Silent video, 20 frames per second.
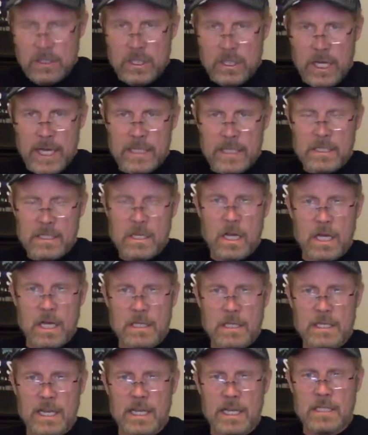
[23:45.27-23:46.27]
Jack's
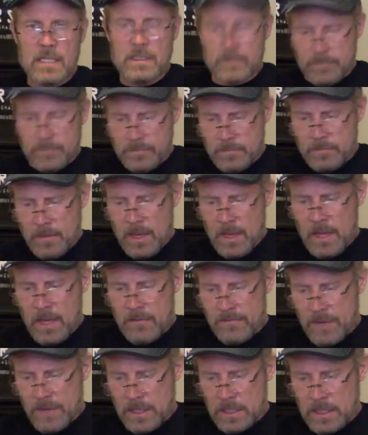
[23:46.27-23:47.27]
contacts
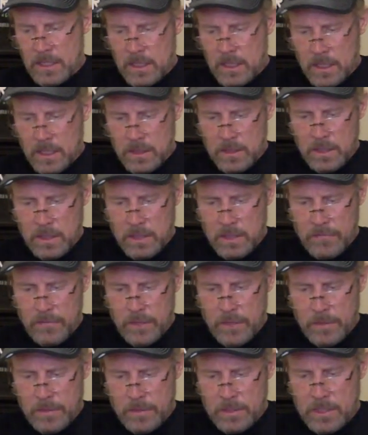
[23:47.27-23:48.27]
had finally cleared
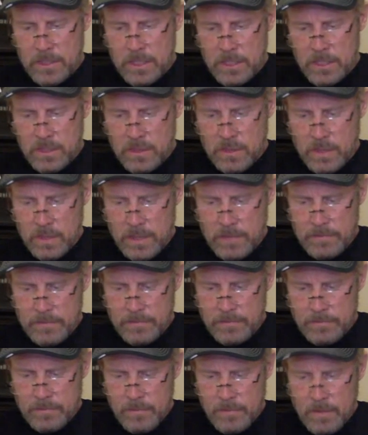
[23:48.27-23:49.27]
enough for him to see straight.
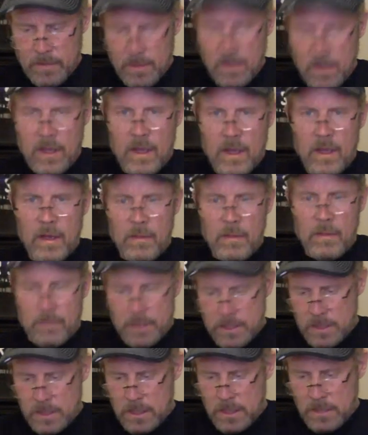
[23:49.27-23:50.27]

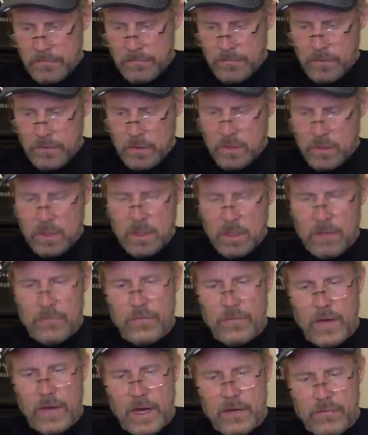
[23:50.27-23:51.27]
But in the confusion
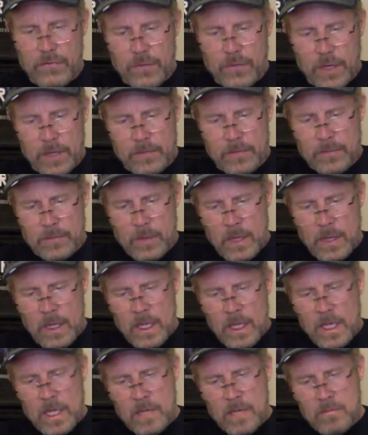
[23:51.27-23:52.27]
of the firefight,
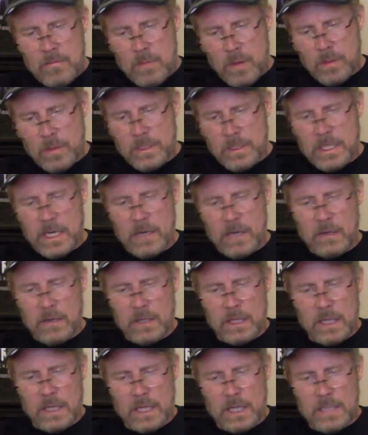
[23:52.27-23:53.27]
he
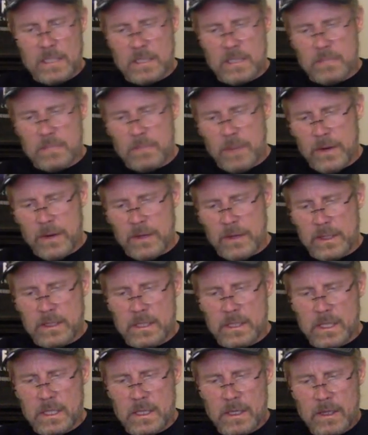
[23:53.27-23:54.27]
momentarily lost his
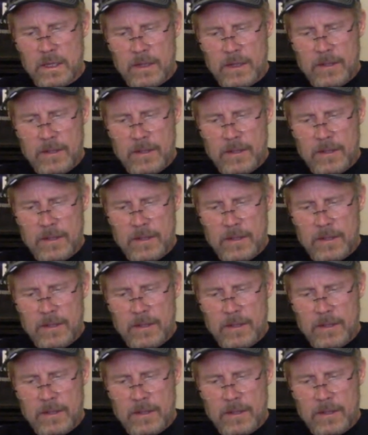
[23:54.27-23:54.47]
bearings.